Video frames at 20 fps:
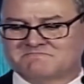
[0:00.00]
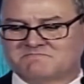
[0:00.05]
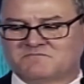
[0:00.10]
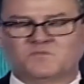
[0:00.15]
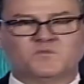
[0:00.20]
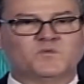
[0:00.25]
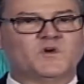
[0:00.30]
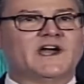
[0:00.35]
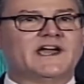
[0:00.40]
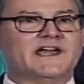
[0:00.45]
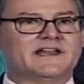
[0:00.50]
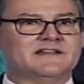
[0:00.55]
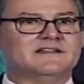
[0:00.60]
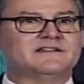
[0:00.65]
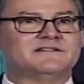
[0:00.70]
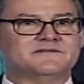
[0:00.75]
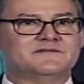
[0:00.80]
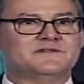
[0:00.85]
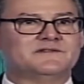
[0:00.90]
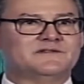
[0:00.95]
Right,
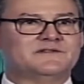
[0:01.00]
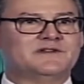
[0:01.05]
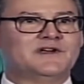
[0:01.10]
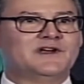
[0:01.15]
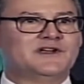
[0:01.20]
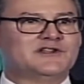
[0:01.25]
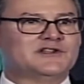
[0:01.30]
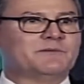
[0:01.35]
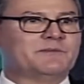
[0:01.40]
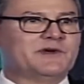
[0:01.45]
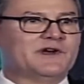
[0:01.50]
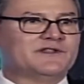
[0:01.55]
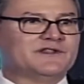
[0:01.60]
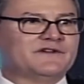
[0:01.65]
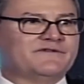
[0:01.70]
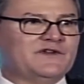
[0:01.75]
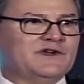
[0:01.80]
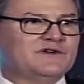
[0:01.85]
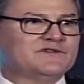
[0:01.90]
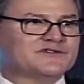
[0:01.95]
to build the
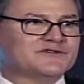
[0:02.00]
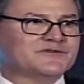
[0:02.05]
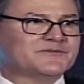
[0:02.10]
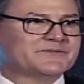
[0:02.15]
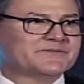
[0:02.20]
future.